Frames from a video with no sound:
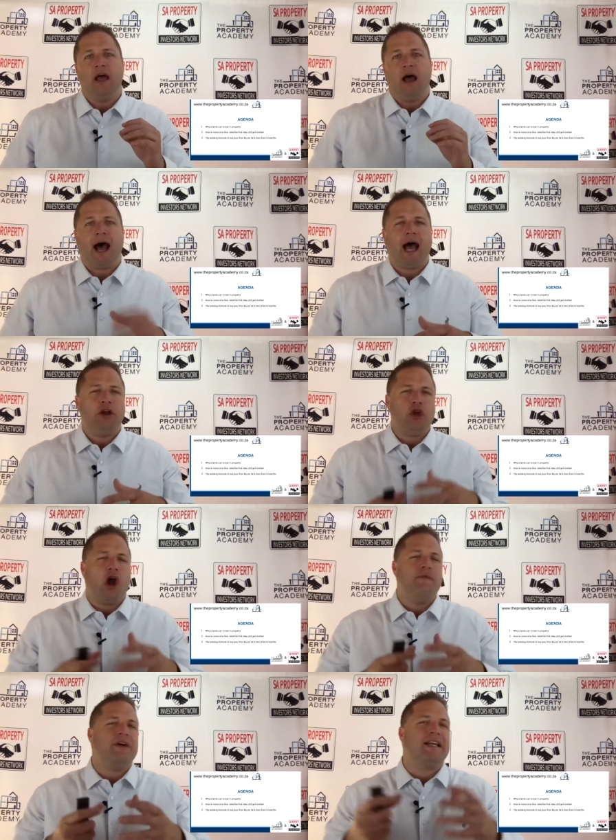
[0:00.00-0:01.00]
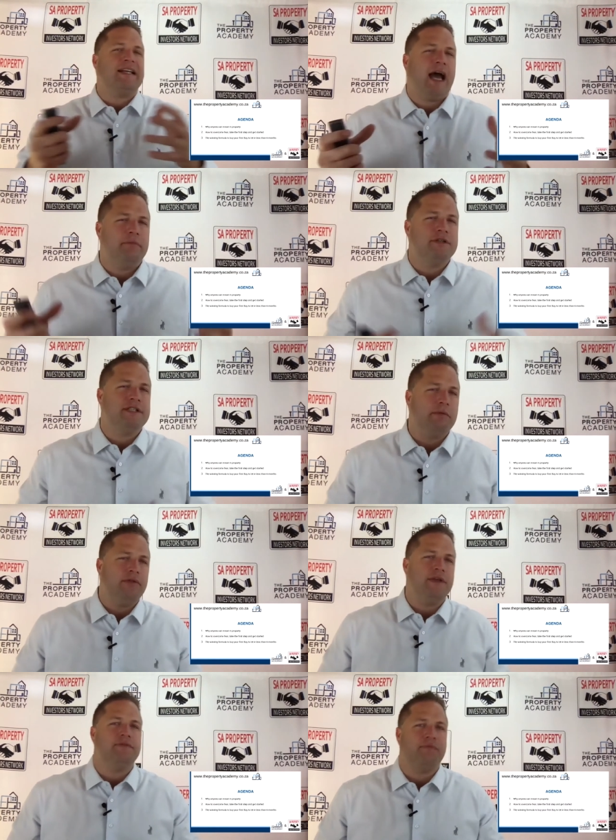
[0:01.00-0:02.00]
how do you overcome some of
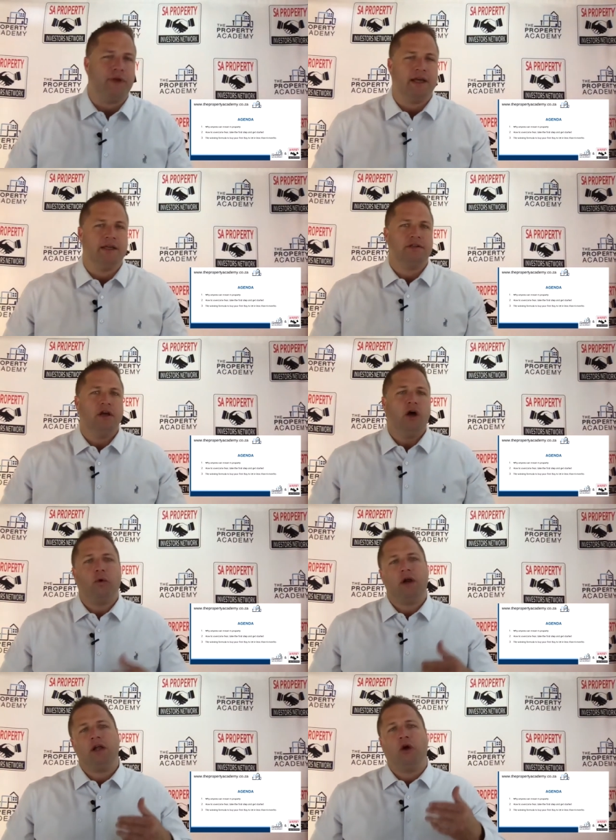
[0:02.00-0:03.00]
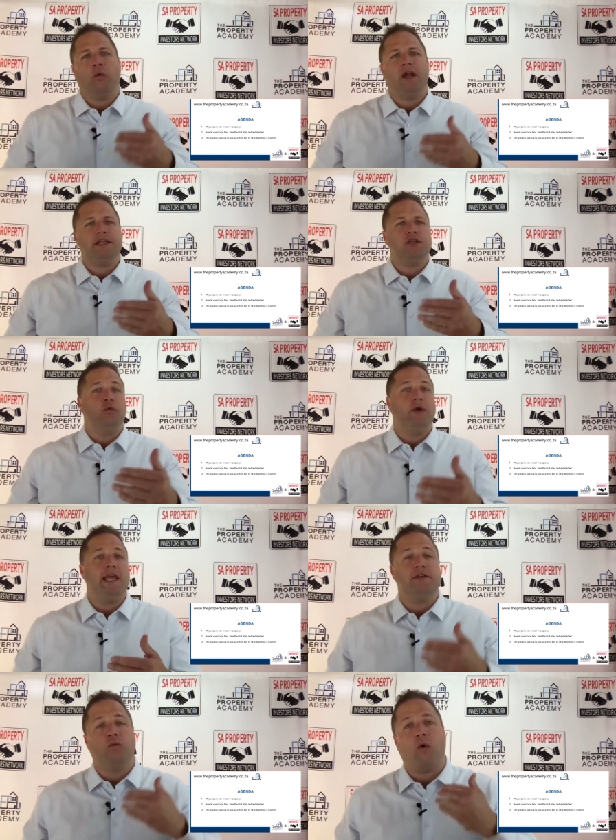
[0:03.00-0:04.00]
these fears? What are, you know, what is the
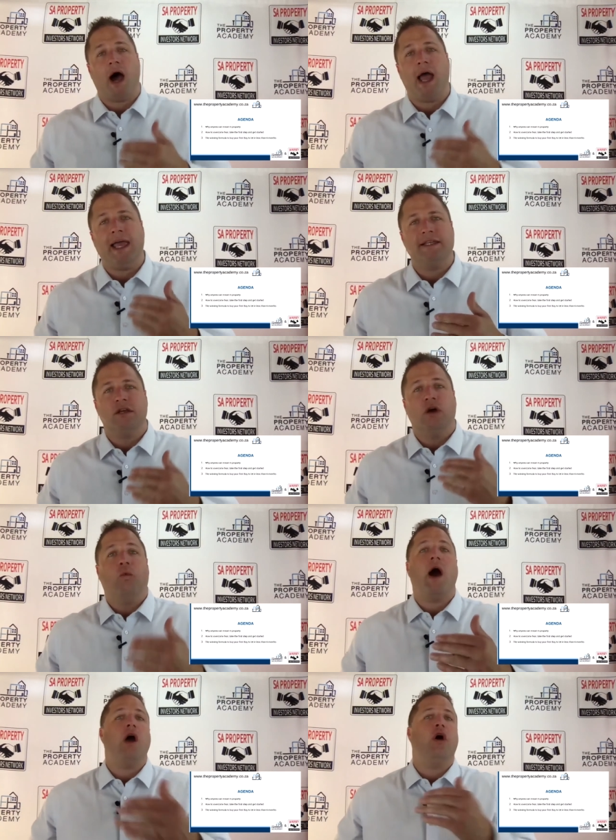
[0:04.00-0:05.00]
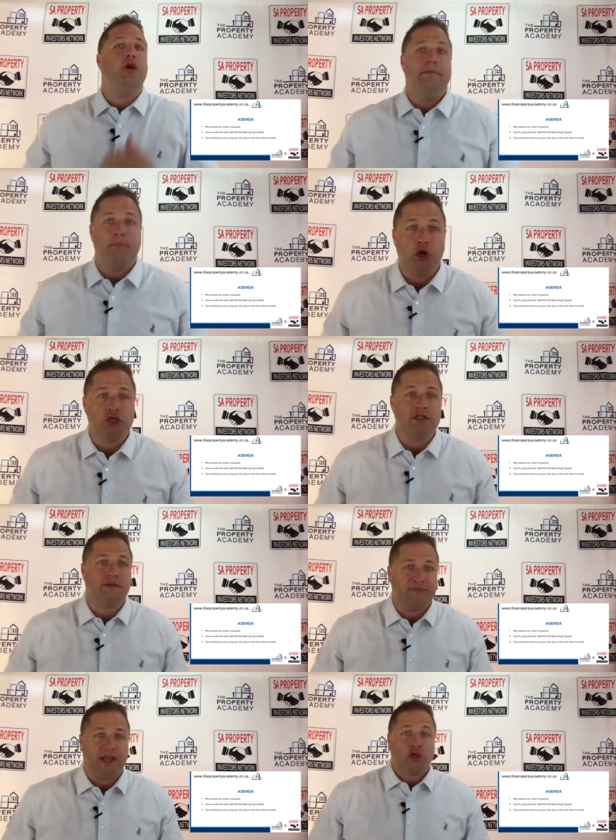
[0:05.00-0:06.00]
reason? Why is why are your emotions and
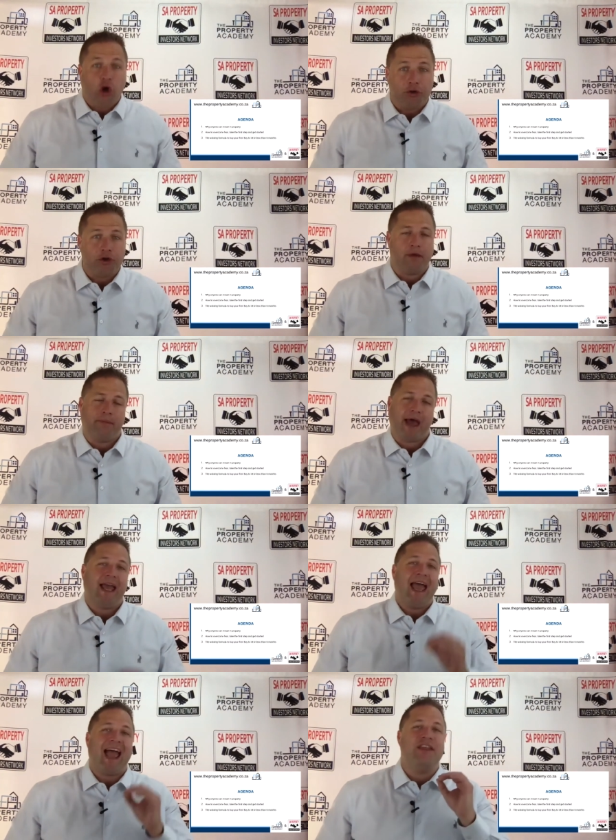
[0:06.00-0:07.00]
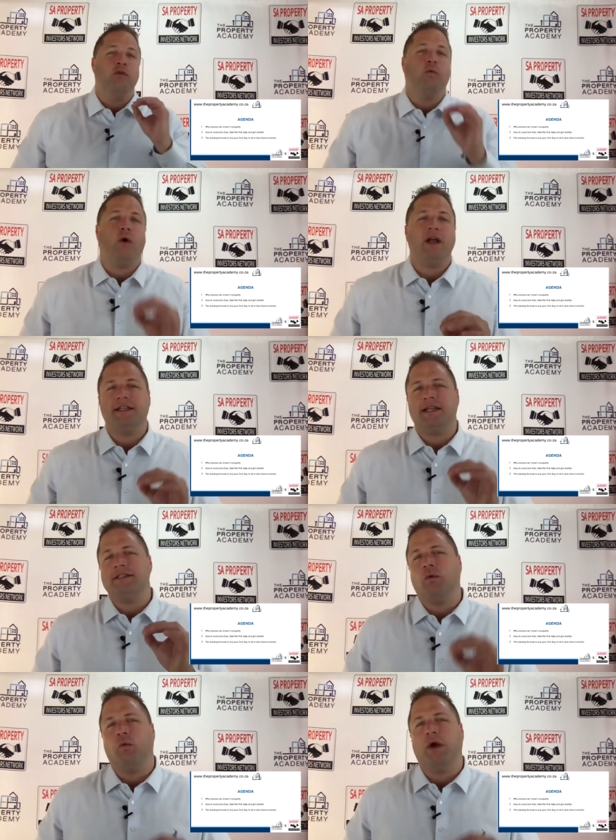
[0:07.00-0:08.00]
fears holding you back? And then what does
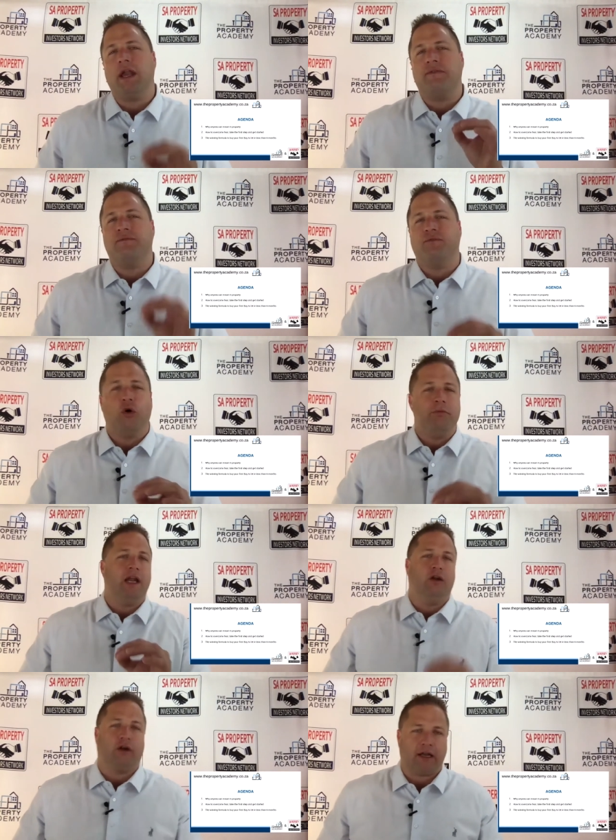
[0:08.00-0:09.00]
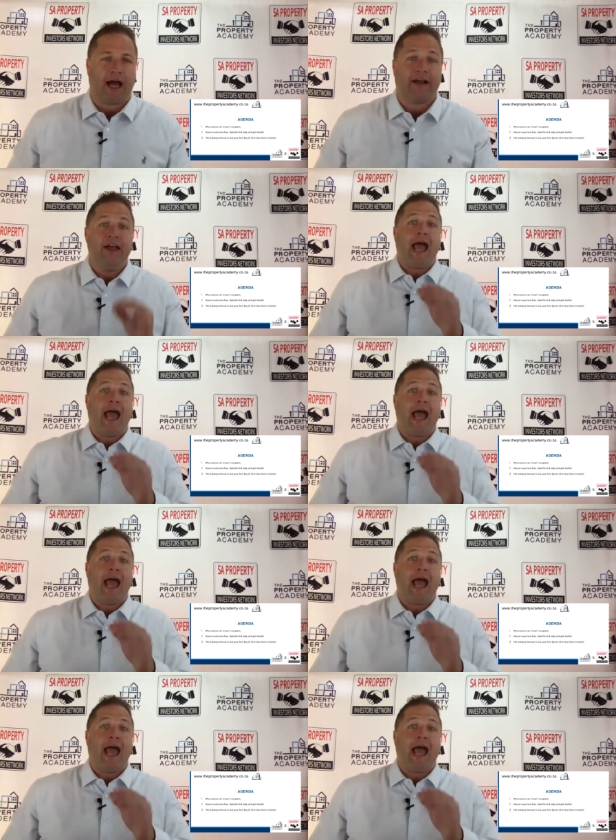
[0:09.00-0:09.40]
the winning formula look like?